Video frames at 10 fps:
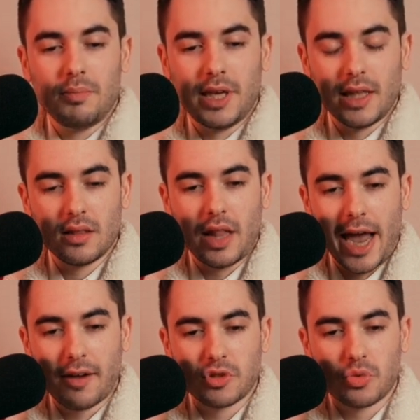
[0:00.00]
get
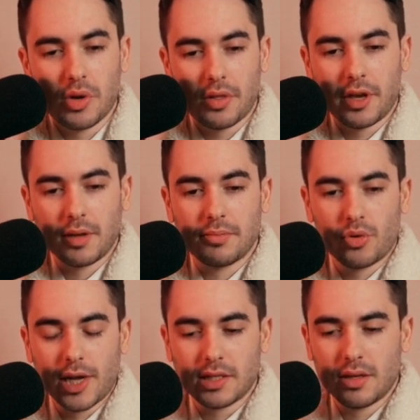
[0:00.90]
laughs with, like
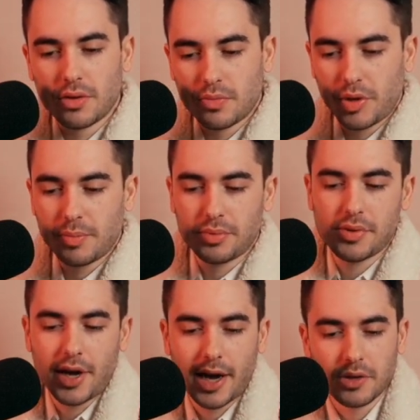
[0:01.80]
impress the other people
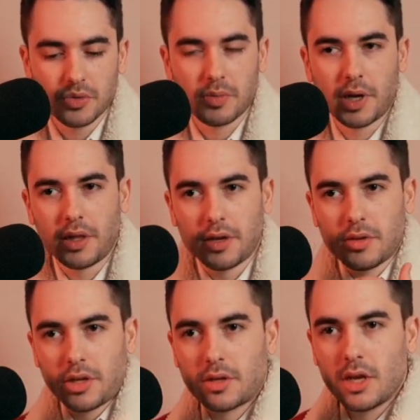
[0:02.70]
in the house with by like